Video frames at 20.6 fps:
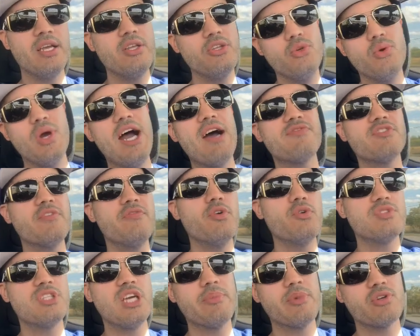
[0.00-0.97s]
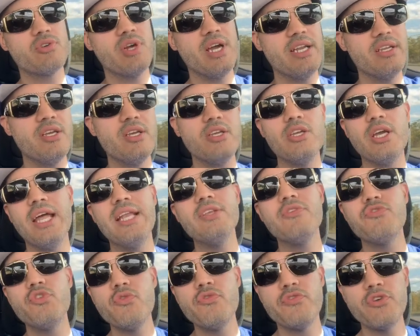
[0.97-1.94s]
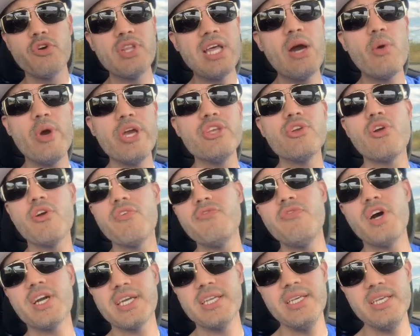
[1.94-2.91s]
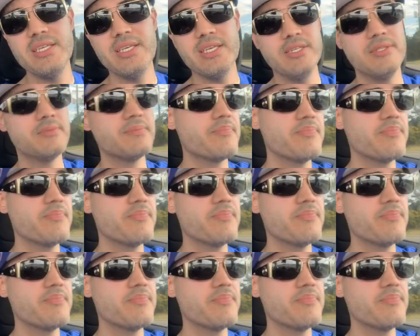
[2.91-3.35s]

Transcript: You have to vote Democrat. And if you feel that way, you're a fucking idiot.